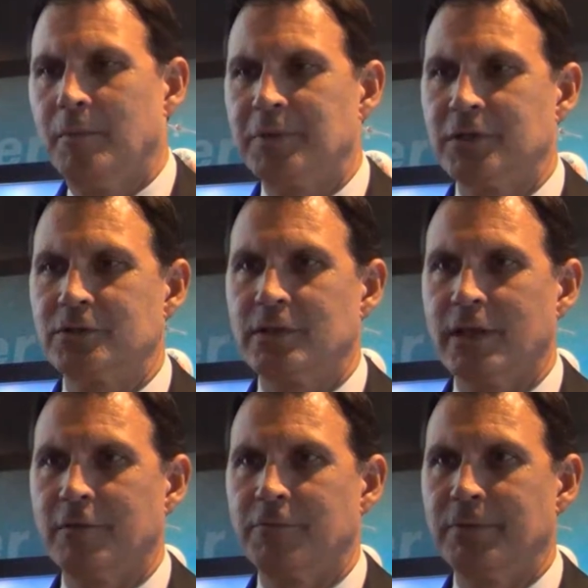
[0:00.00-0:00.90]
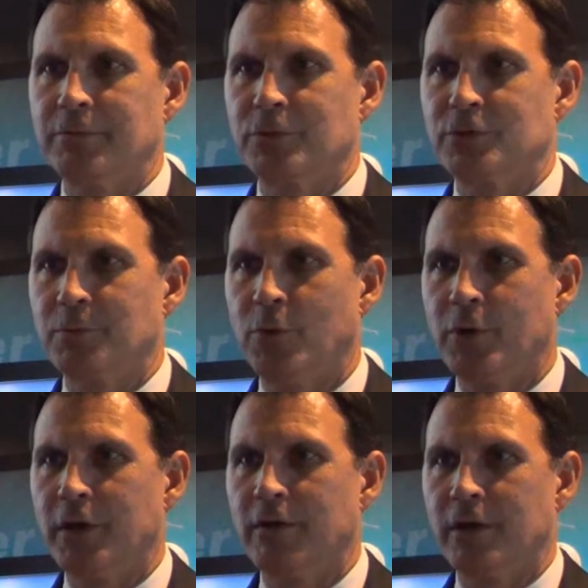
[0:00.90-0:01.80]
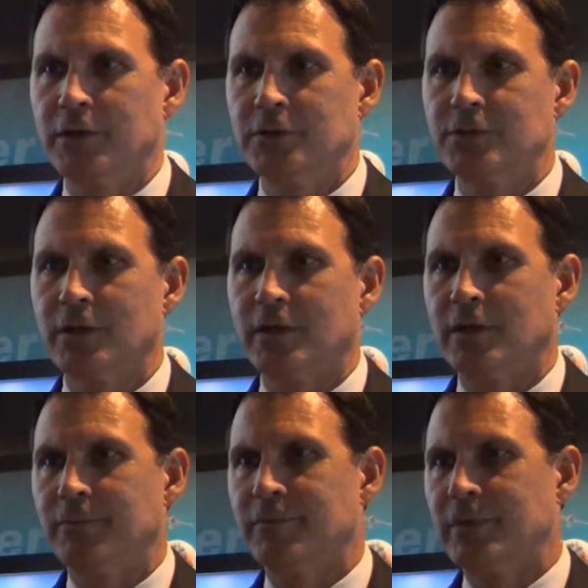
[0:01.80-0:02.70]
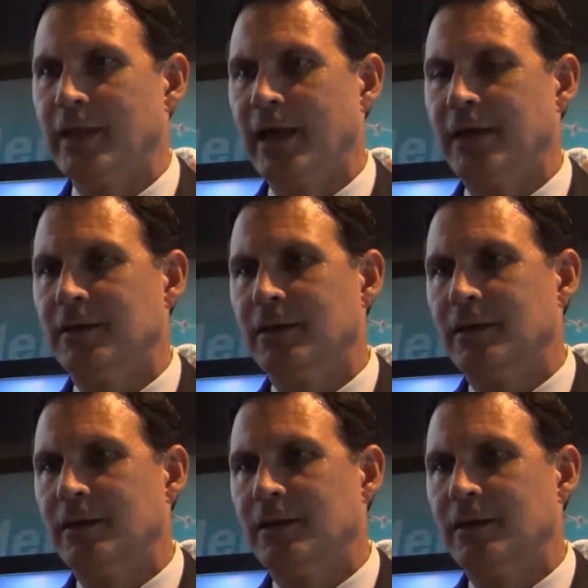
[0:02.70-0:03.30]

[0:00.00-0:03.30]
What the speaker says: but there's a lot of people in the support areas that